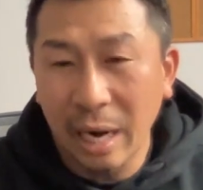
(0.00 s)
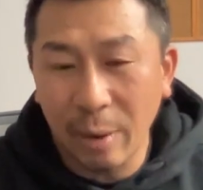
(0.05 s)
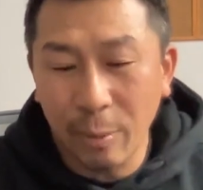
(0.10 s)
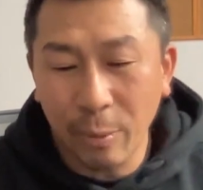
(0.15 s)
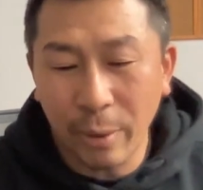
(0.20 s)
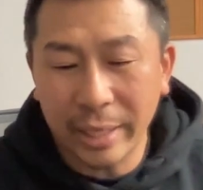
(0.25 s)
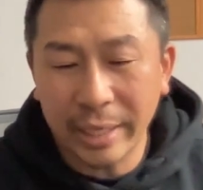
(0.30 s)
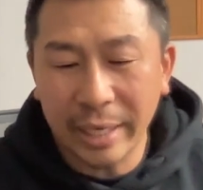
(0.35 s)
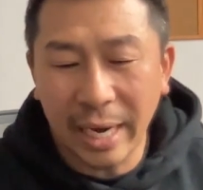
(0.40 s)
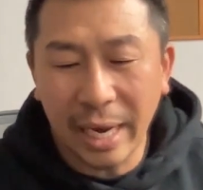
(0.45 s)

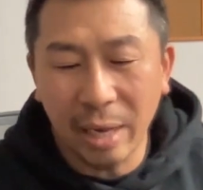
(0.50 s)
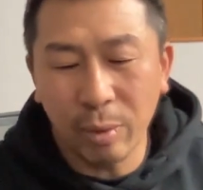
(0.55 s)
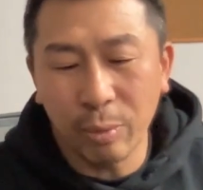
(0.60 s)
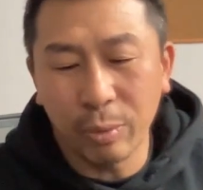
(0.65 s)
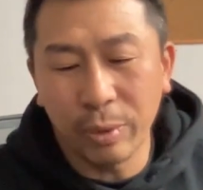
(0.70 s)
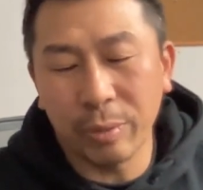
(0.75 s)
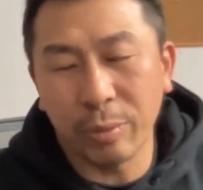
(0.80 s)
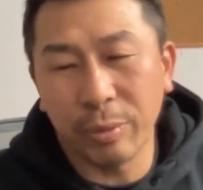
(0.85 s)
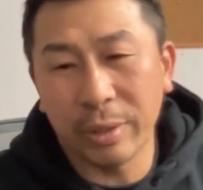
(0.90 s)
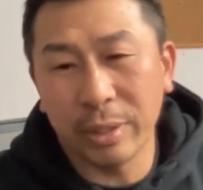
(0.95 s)
And right now
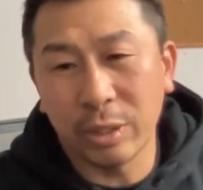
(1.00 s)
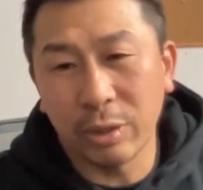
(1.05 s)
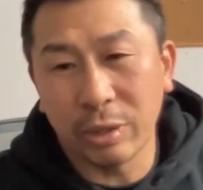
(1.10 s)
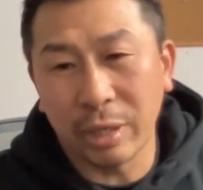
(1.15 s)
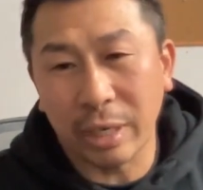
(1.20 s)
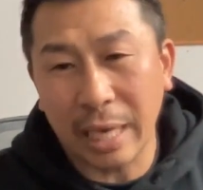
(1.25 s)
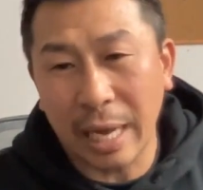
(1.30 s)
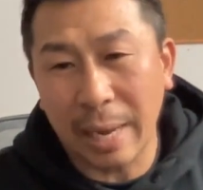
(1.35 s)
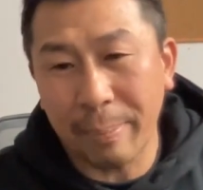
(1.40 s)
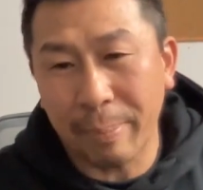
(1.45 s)
we're
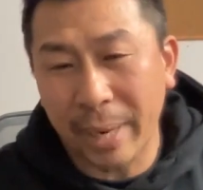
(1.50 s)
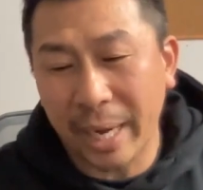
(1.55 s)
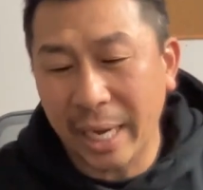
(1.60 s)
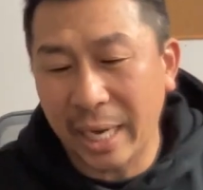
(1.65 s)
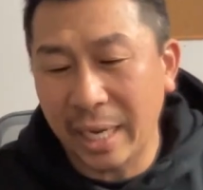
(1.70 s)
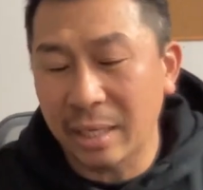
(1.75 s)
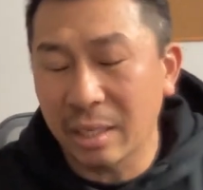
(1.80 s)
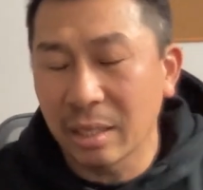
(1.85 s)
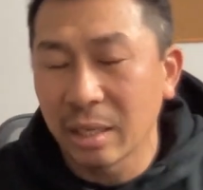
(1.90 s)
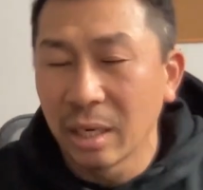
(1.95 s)
doing a
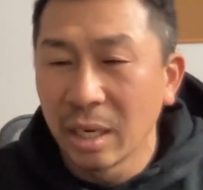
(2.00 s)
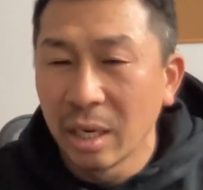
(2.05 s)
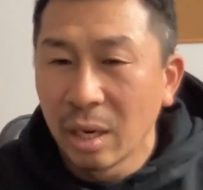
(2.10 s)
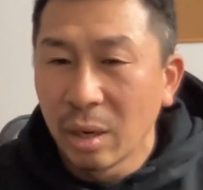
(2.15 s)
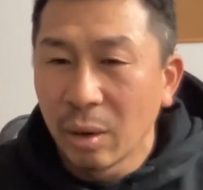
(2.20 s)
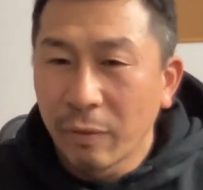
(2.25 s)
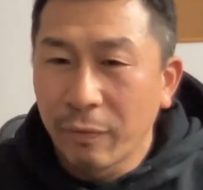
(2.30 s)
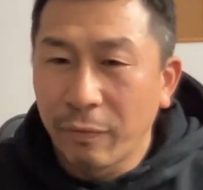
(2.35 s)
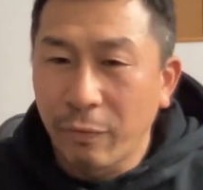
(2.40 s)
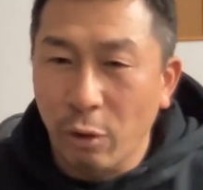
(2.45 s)
campaign
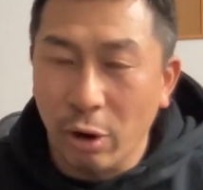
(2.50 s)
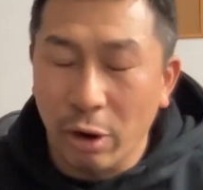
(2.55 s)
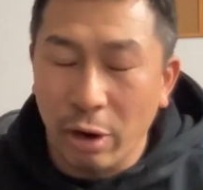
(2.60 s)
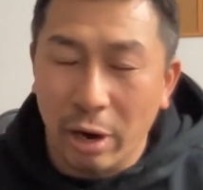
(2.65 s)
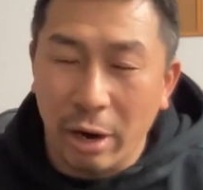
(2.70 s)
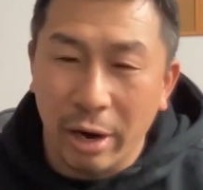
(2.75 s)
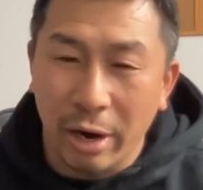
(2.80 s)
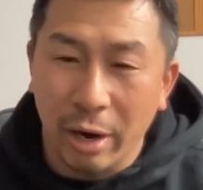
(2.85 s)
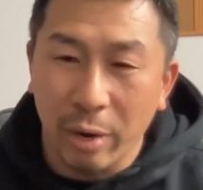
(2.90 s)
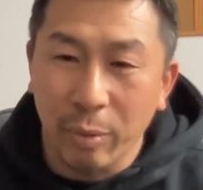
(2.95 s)
for
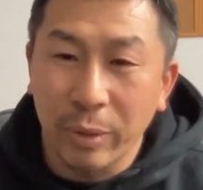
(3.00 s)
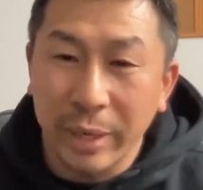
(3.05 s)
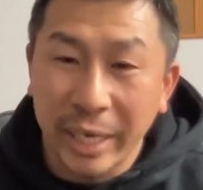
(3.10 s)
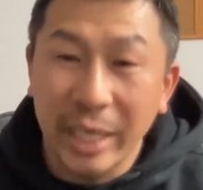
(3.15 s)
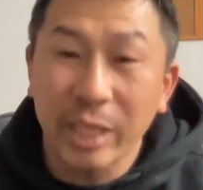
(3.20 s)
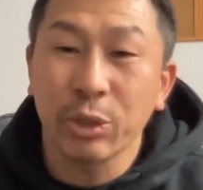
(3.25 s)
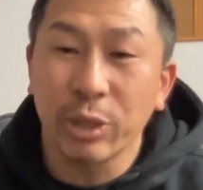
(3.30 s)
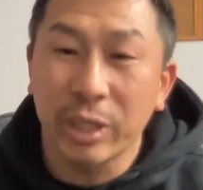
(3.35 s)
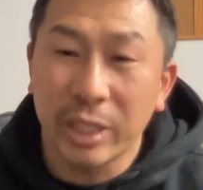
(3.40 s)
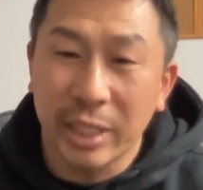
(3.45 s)
our
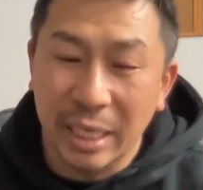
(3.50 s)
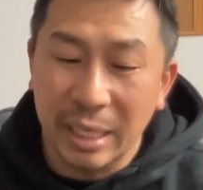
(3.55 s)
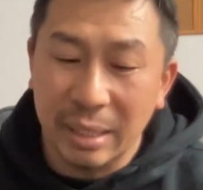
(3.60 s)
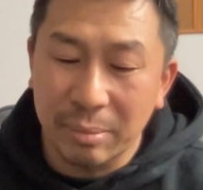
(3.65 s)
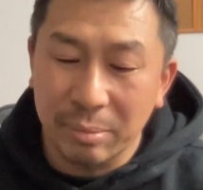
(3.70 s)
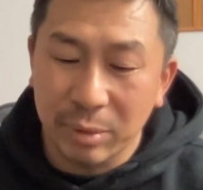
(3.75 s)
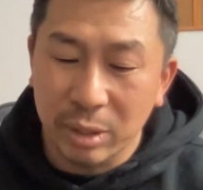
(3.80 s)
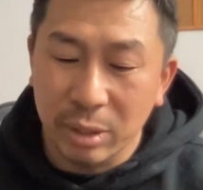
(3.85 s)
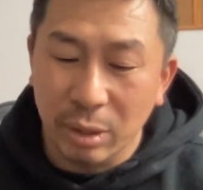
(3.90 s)
reentry team.